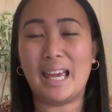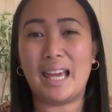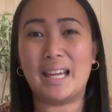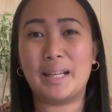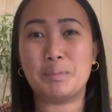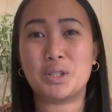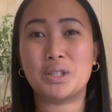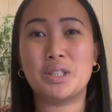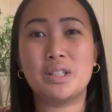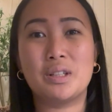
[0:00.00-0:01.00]
And I'm
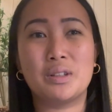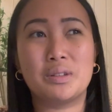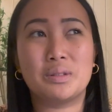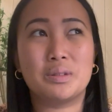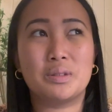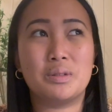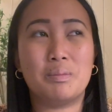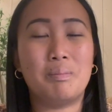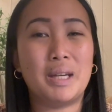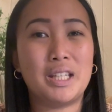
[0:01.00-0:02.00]
sure
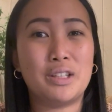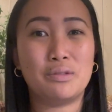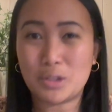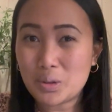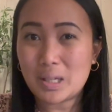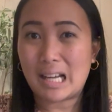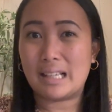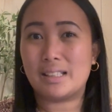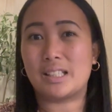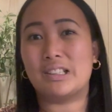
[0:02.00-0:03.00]
many of you
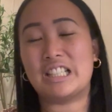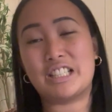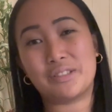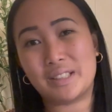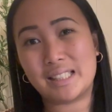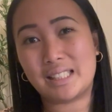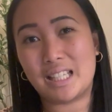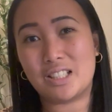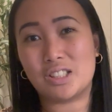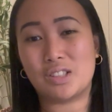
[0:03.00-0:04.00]
guys are in different
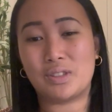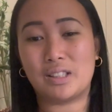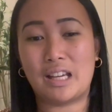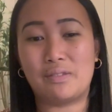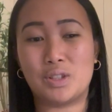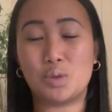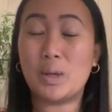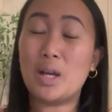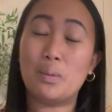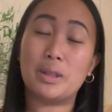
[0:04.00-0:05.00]
stages of your life as
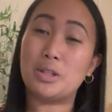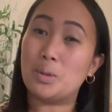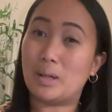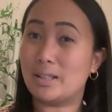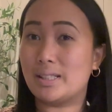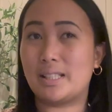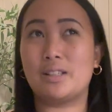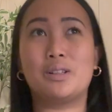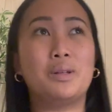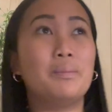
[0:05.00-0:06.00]
well, whether you are
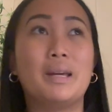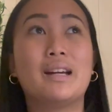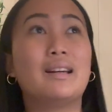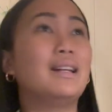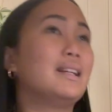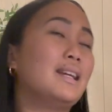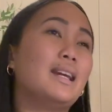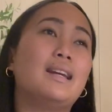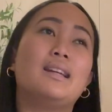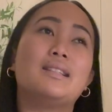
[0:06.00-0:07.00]
single, married,
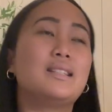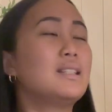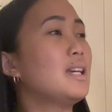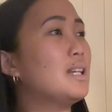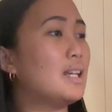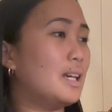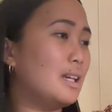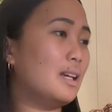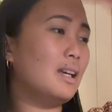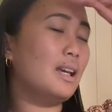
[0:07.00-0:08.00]
engaged, dating,